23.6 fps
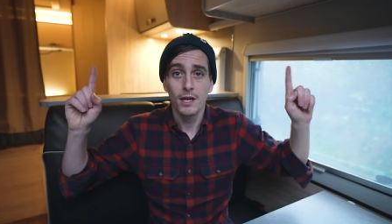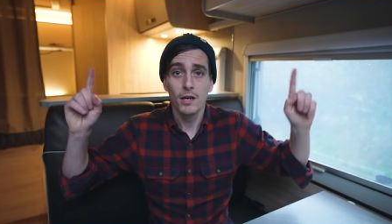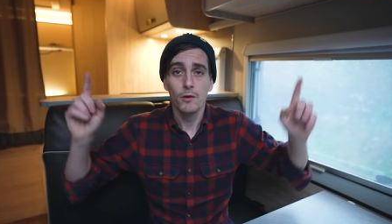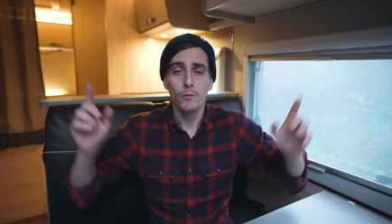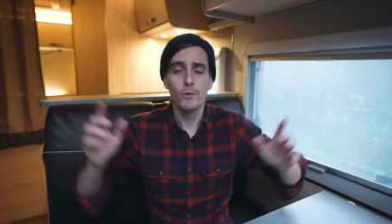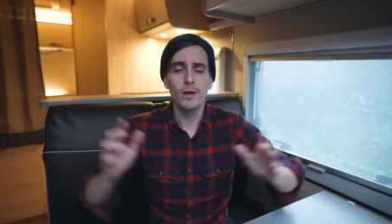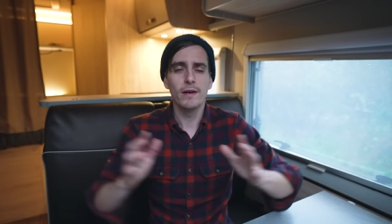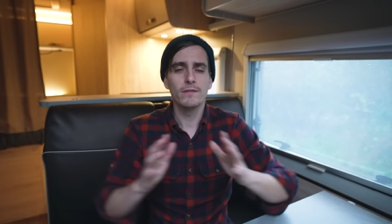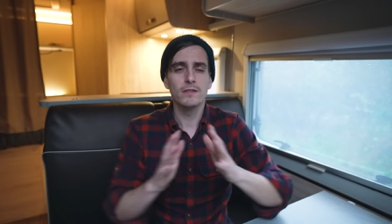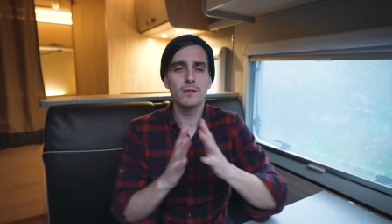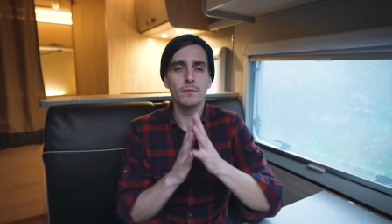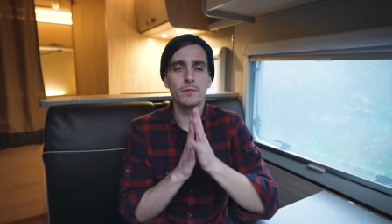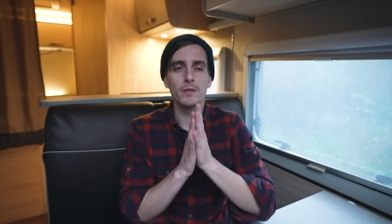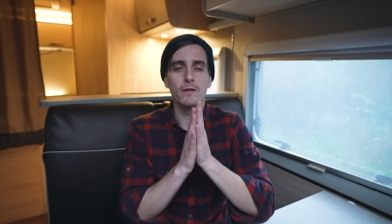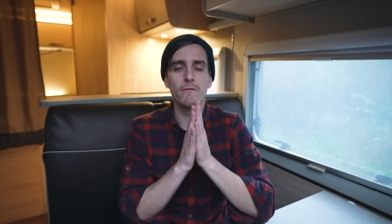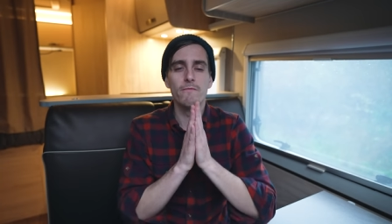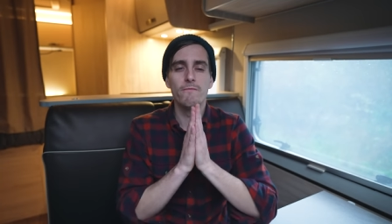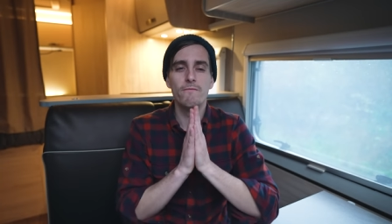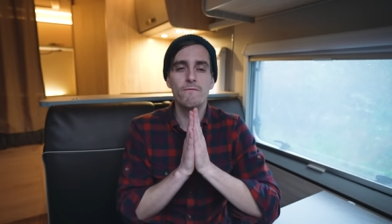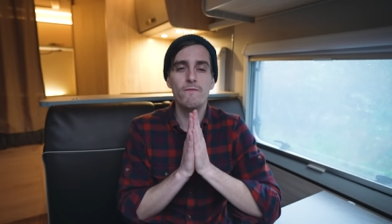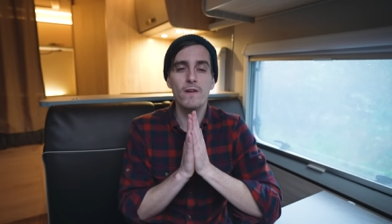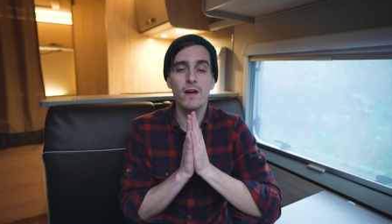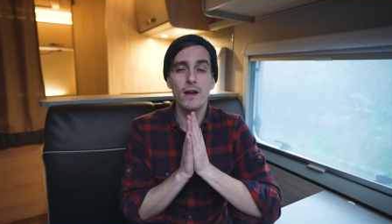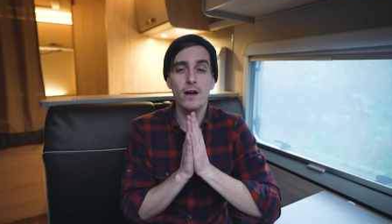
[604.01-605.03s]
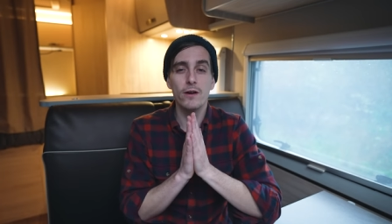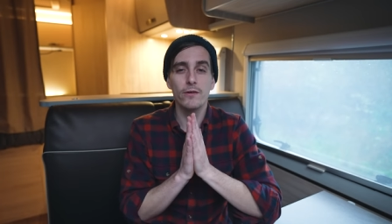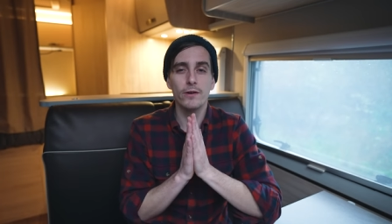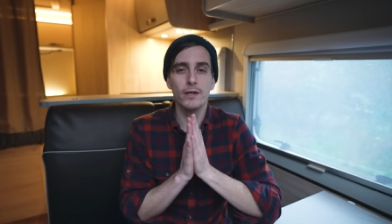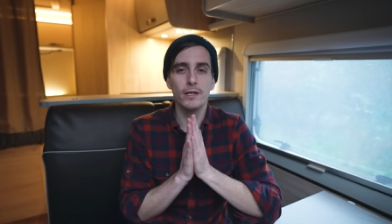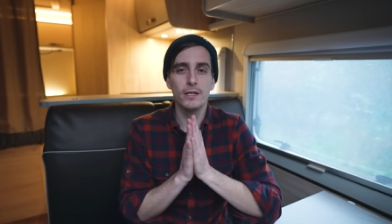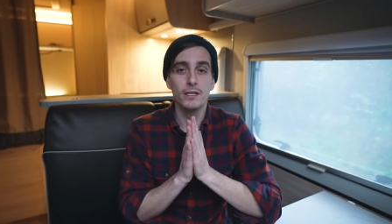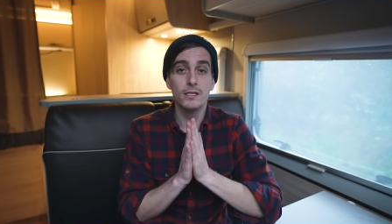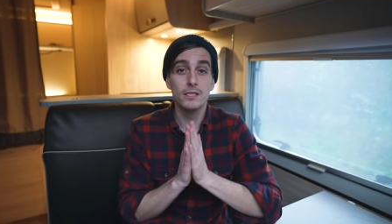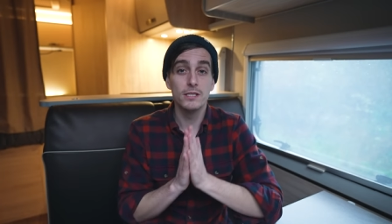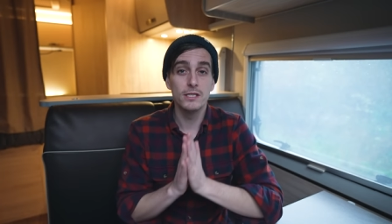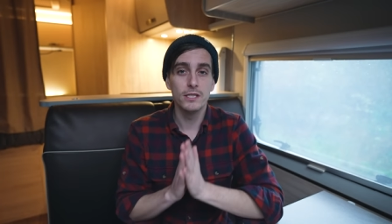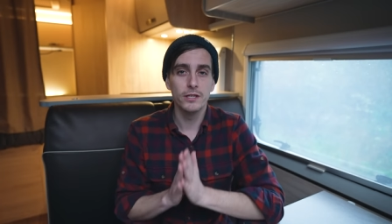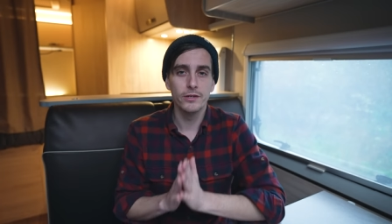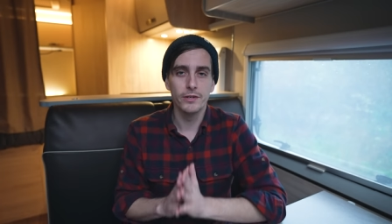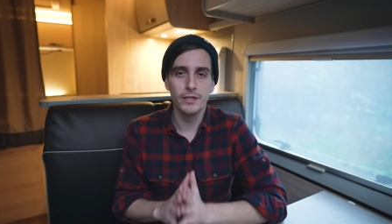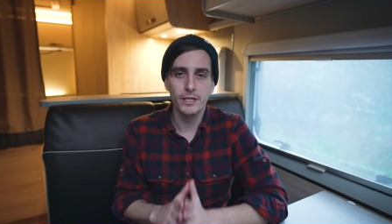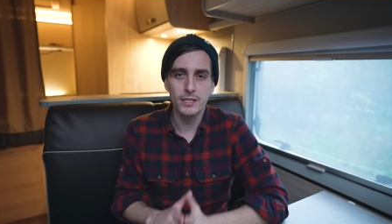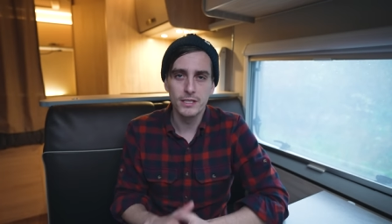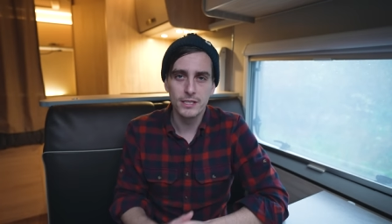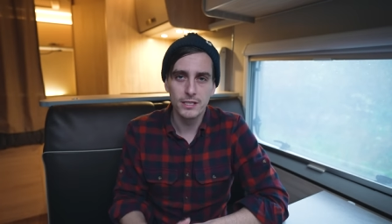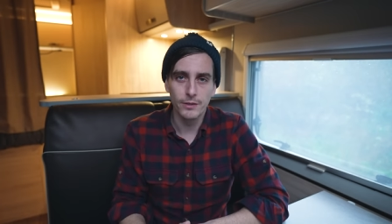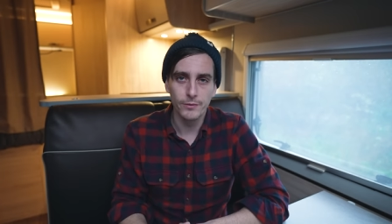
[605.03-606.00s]
we have something very
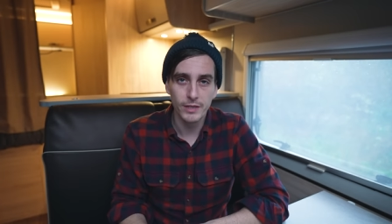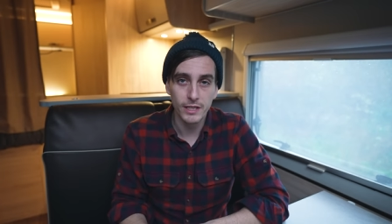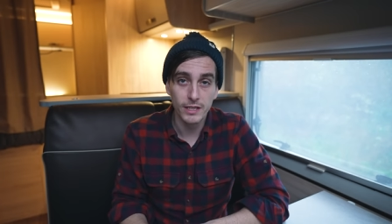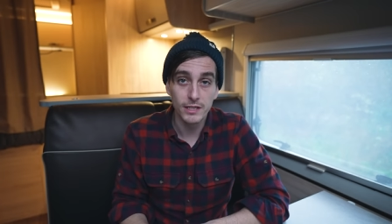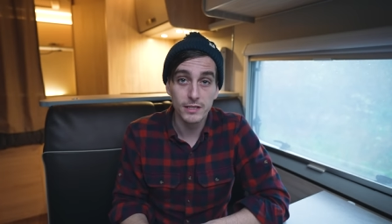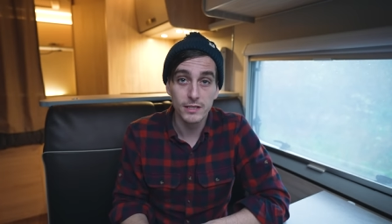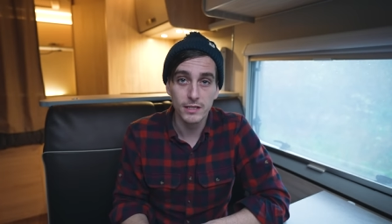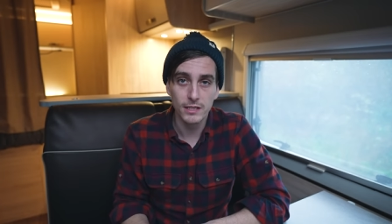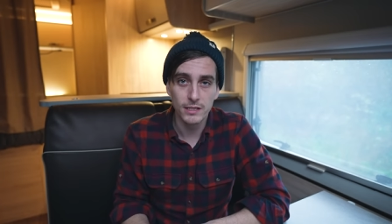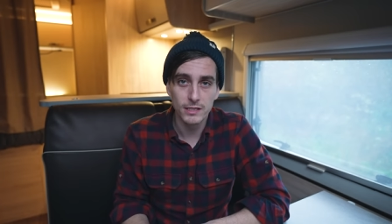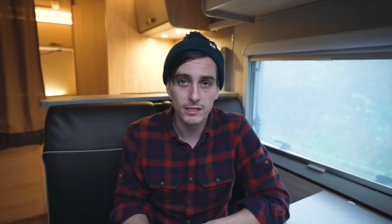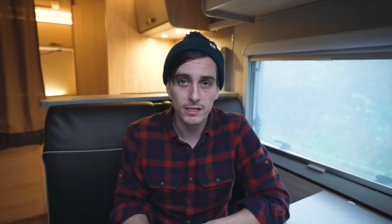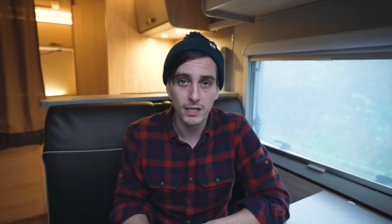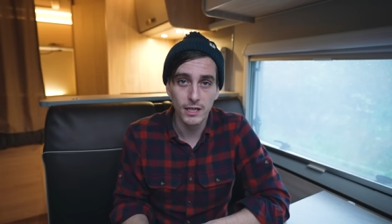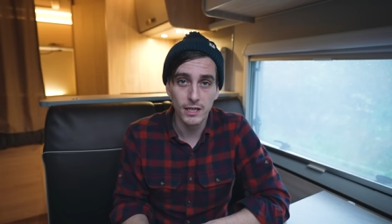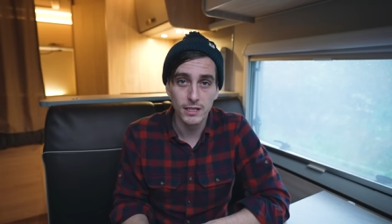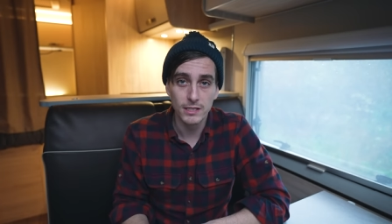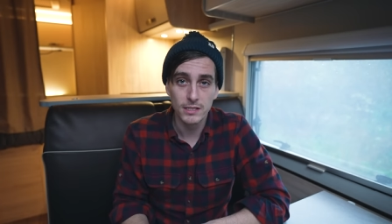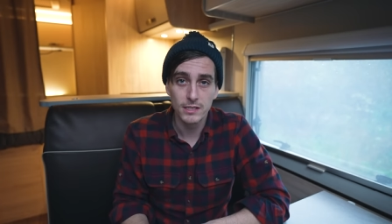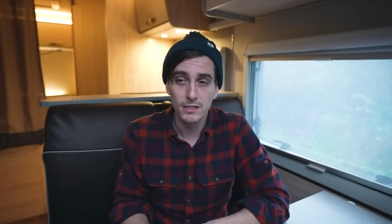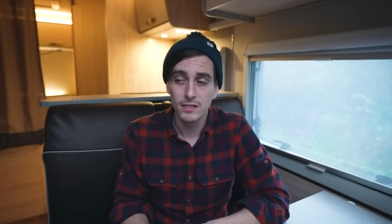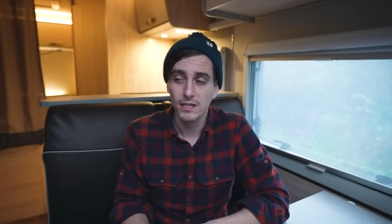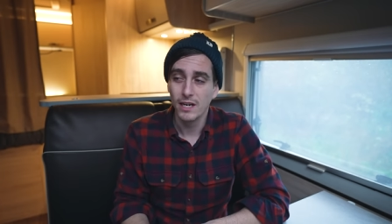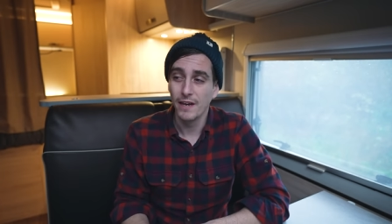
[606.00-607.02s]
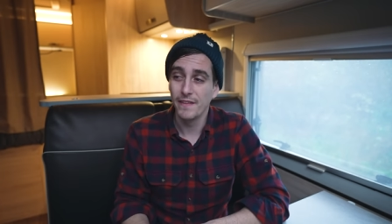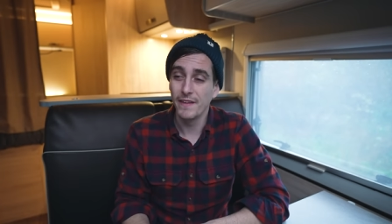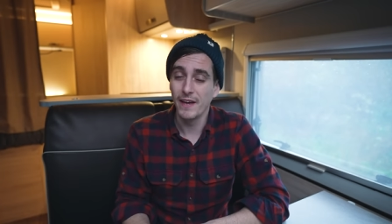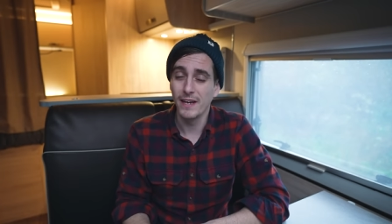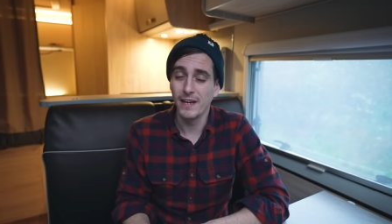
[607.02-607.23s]
serious that we need to discuss, and